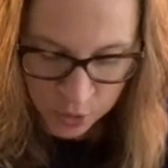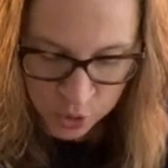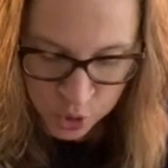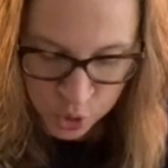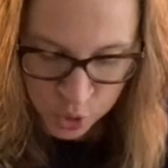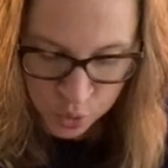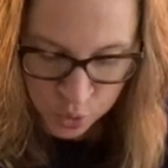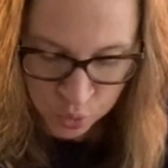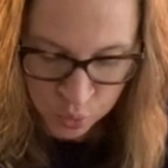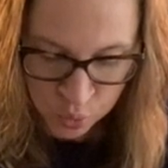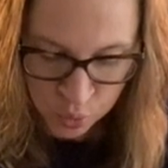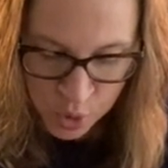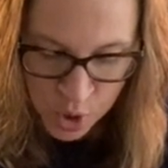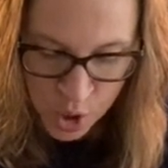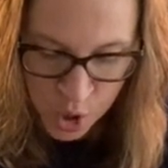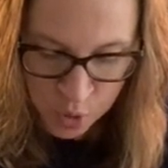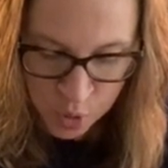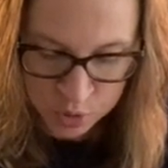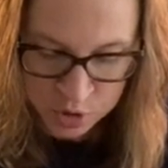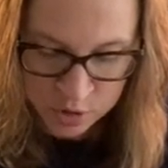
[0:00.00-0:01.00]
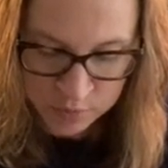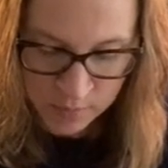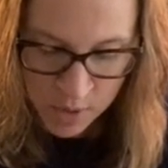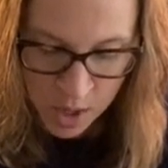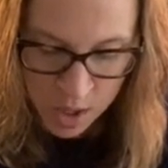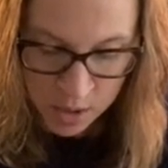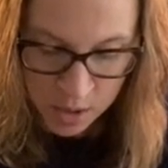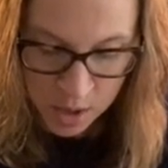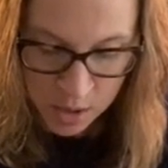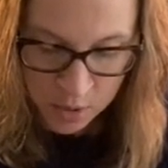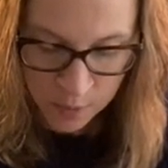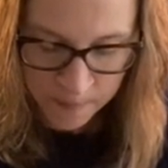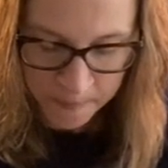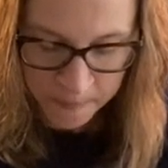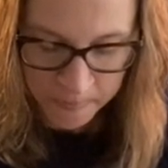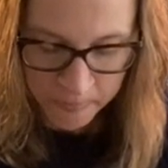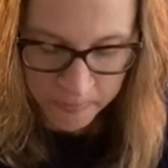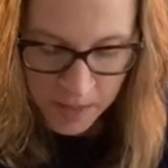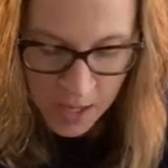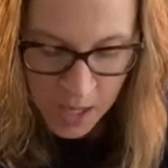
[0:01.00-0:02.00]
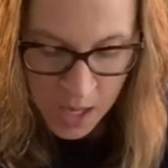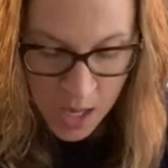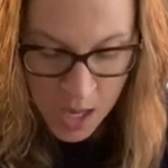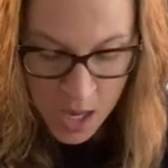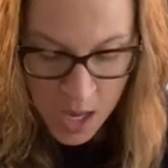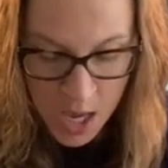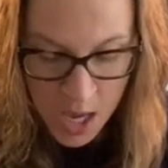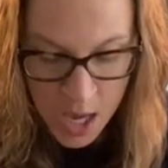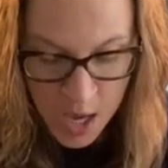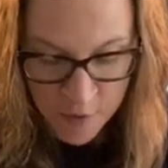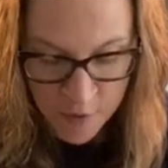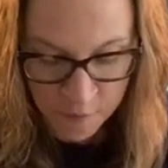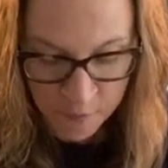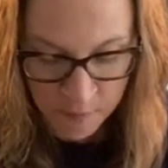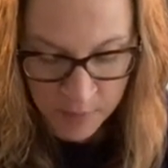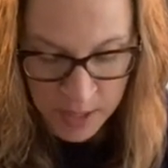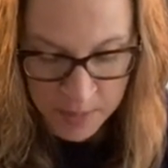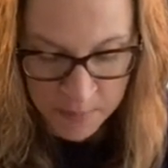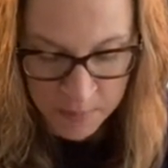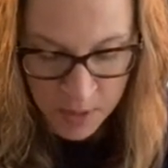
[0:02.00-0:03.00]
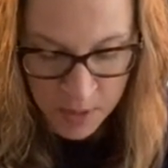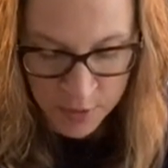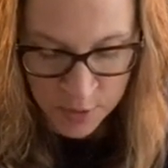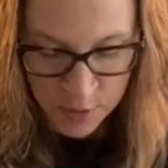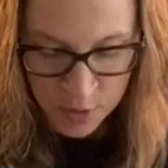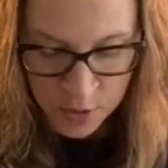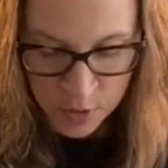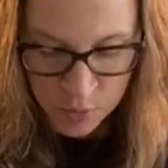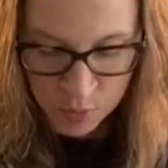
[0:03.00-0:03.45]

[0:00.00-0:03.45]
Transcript: You go tomorrow. If my mother